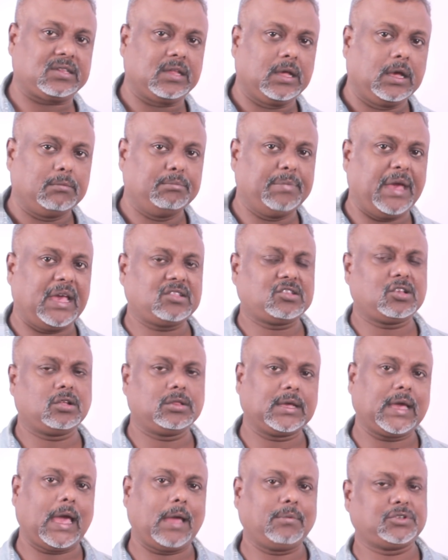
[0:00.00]
Based on the
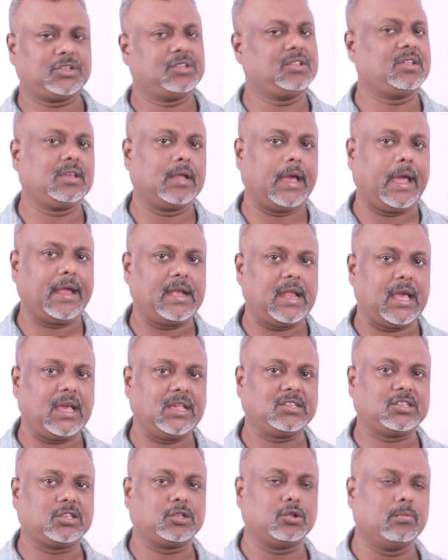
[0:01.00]
captions and guidelines,
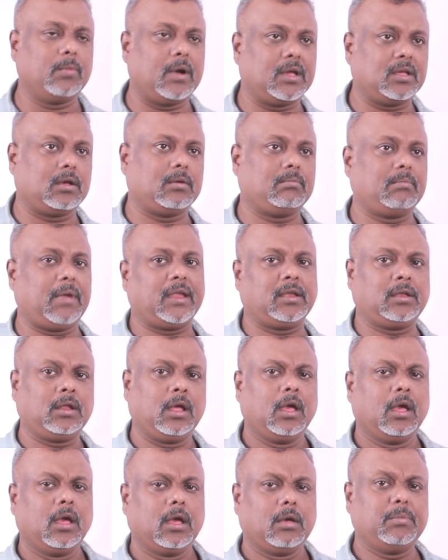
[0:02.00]
you might
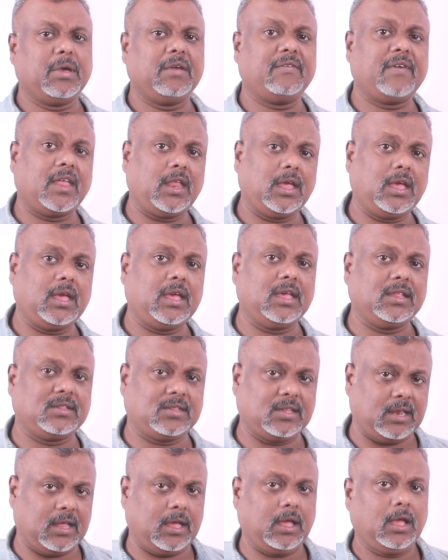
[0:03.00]
be very
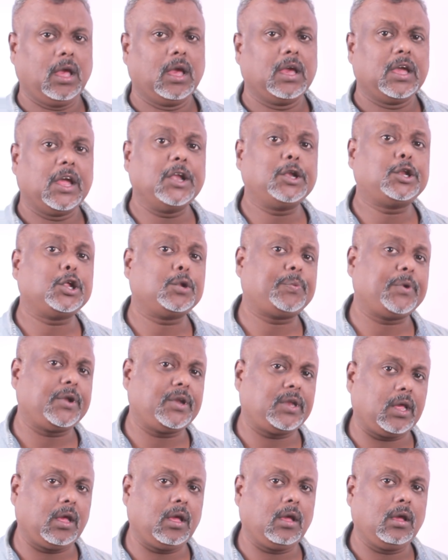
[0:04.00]
easily
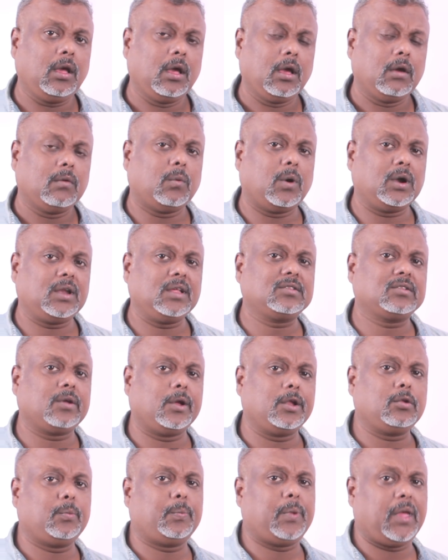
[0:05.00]
interpreting what is going to
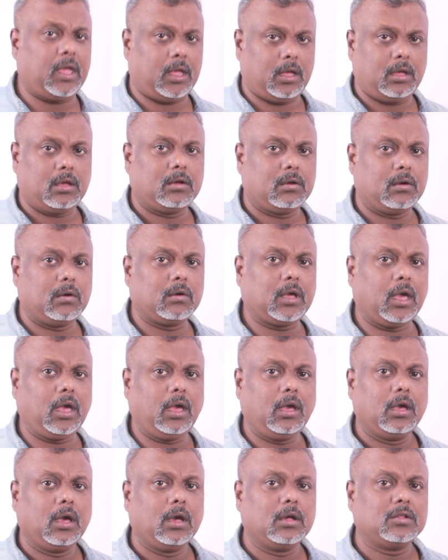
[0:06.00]
be, okay.
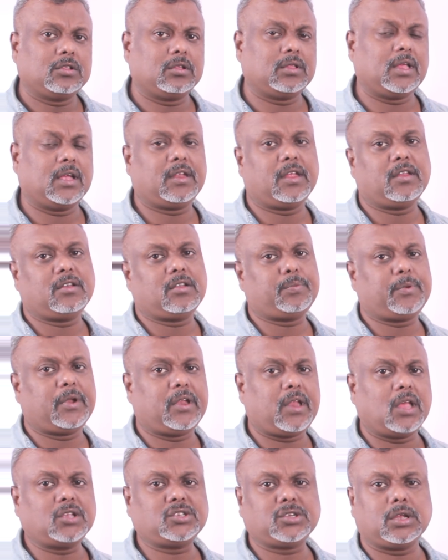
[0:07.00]
So that
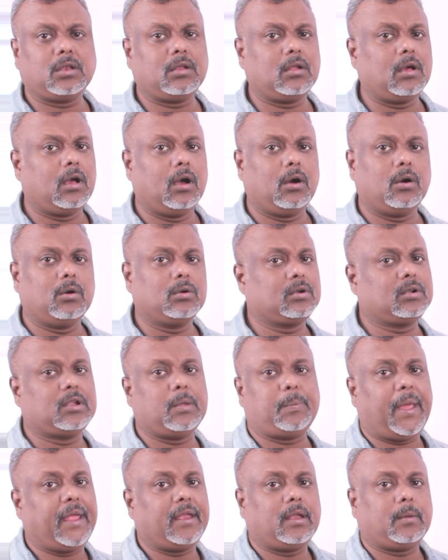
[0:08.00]
interpretation would
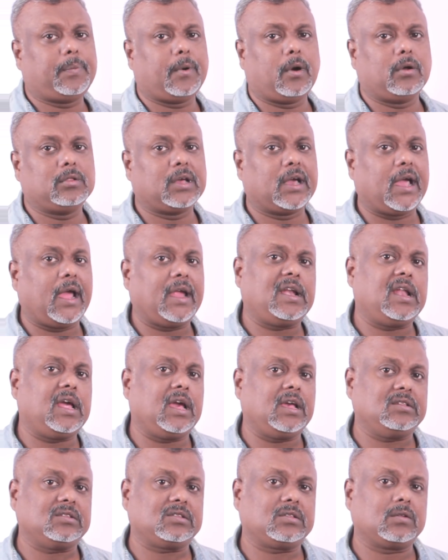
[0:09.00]
depend upon the
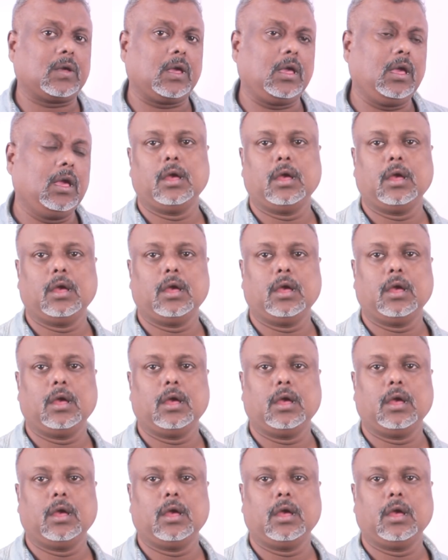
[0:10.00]
guidelines, okay.